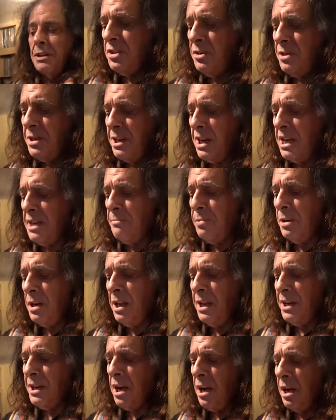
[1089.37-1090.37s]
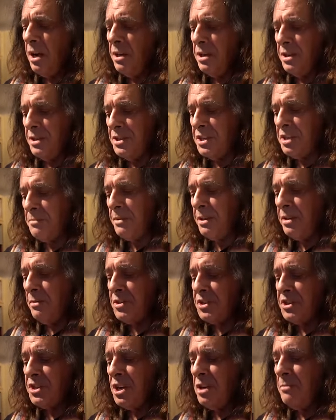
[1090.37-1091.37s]
doing a label like Harland, I mean, there were
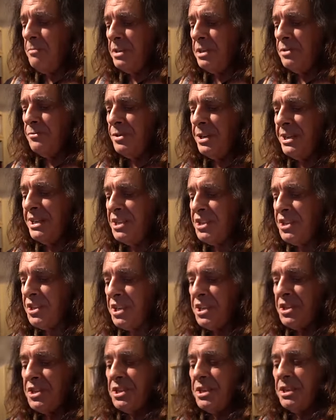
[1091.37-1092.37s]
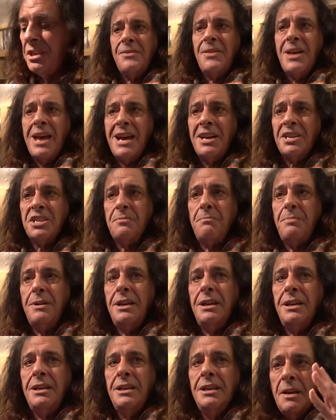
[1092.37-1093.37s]
so many releases, and there had to be